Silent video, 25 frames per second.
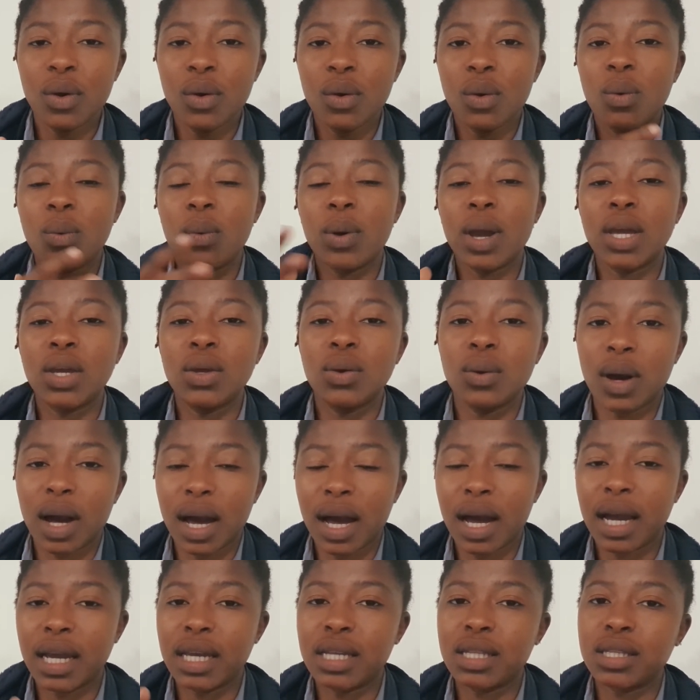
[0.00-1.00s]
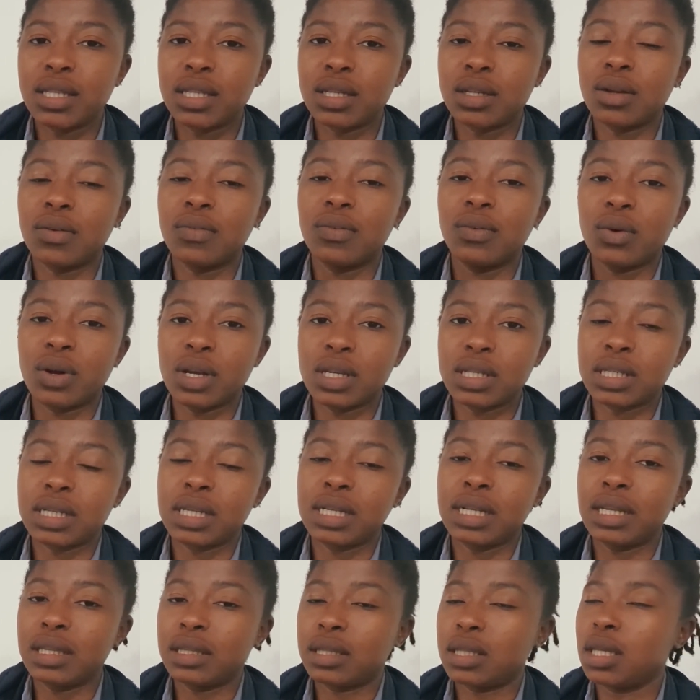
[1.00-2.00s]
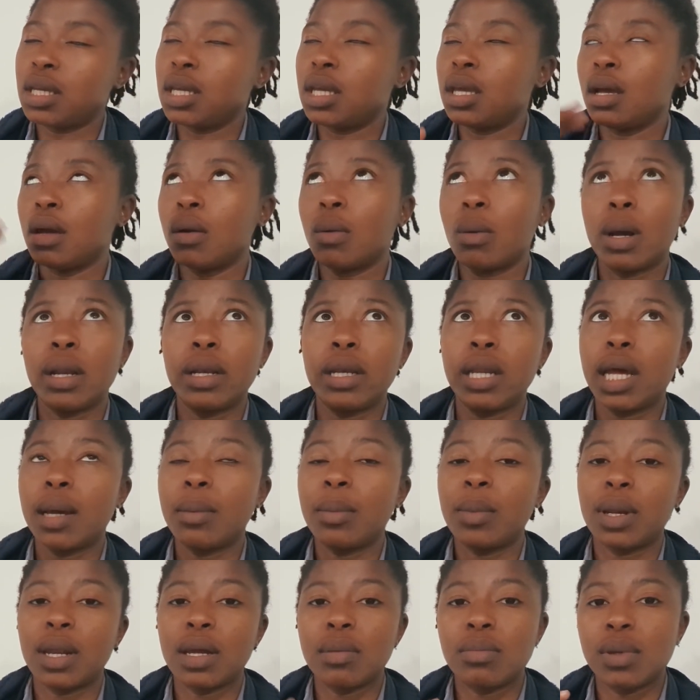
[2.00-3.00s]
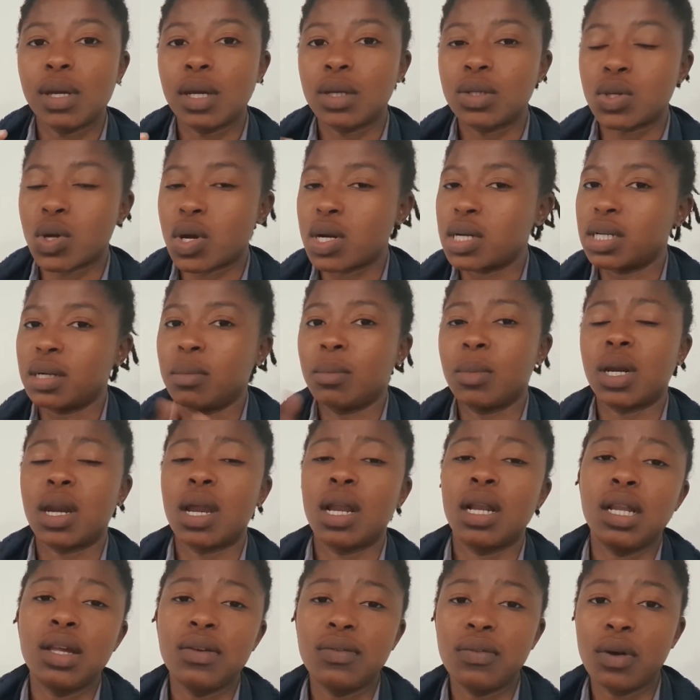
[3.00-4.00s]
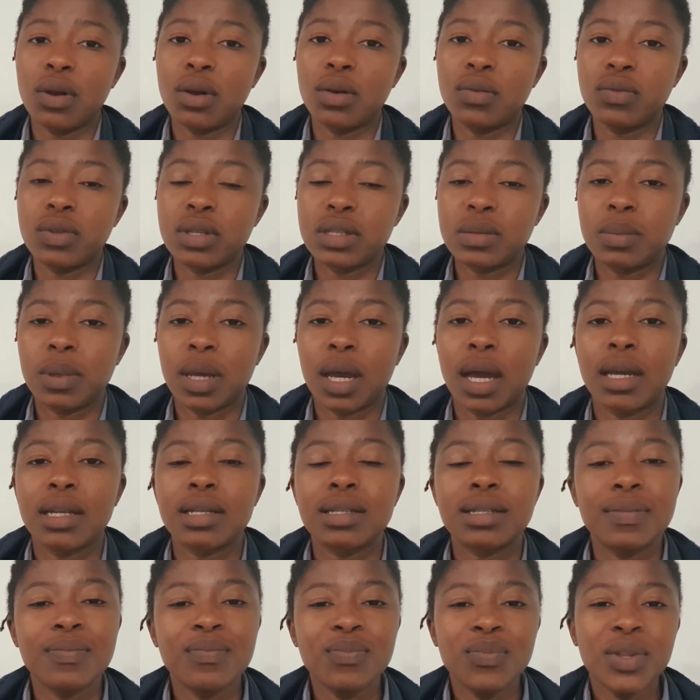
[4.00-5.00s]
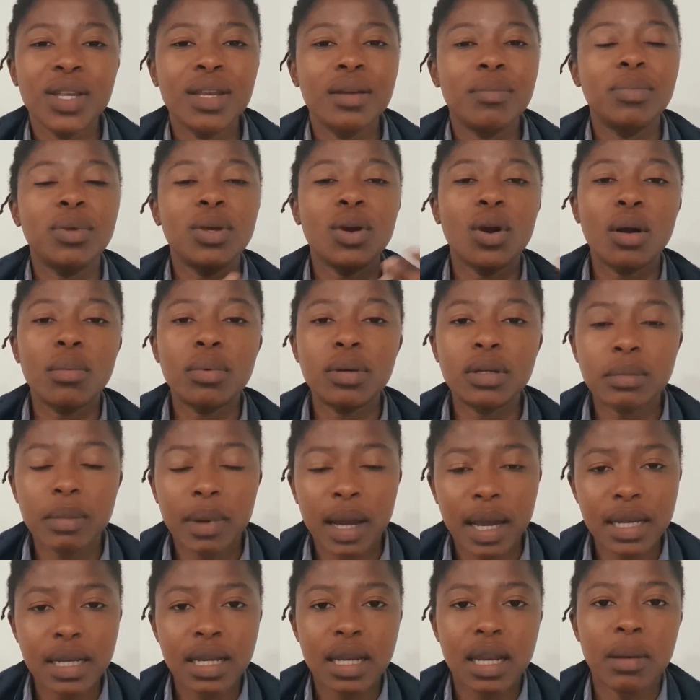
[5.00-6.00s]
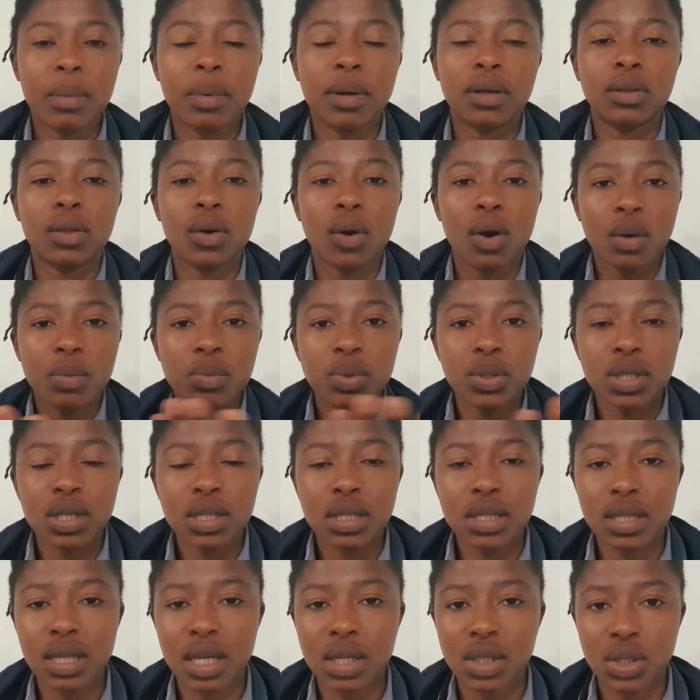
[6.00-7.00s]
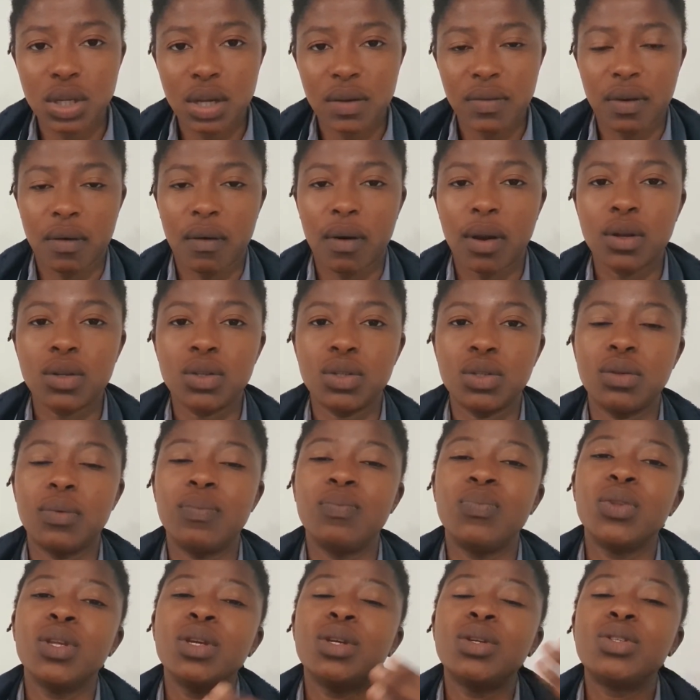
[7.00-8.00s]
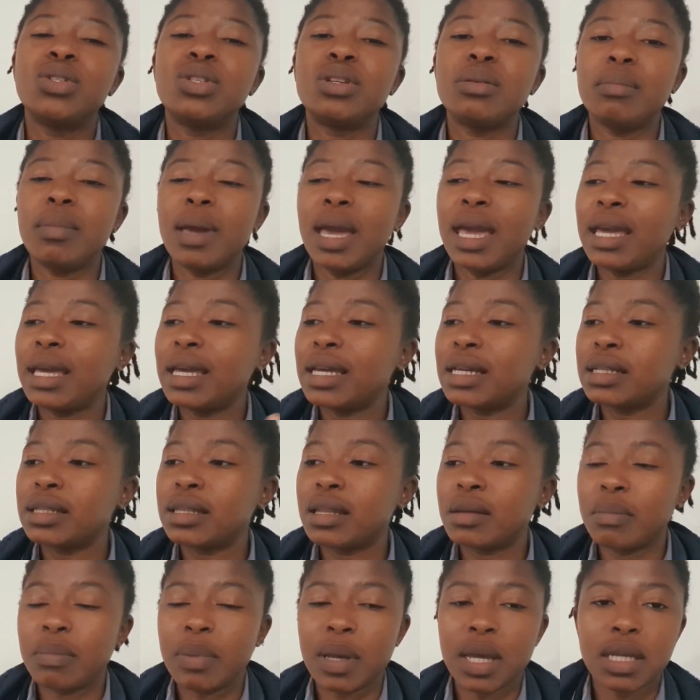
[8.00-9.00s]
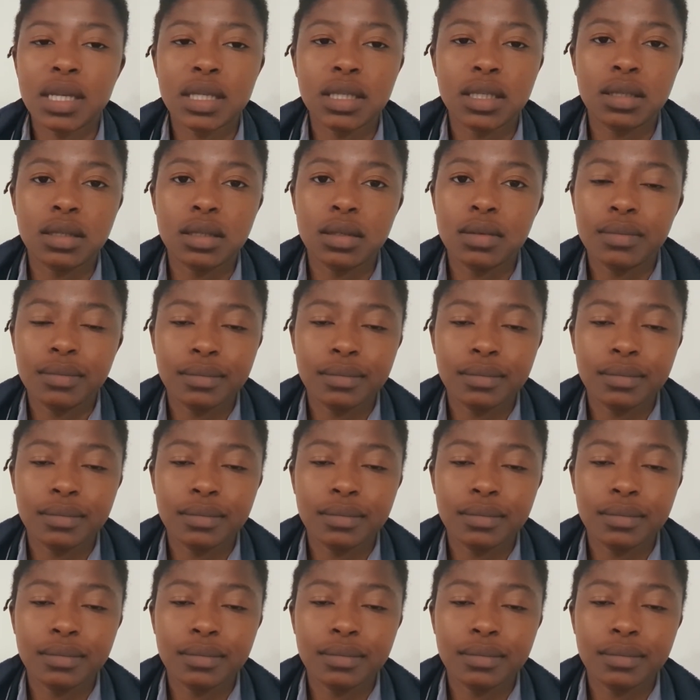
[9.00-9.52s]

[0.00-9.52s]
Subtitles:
where you are, instead of constantly thinking, one day I'm going to be a doctor, I'm going to leave all of this behind. Be open-minded about the options that you have around you to make it the best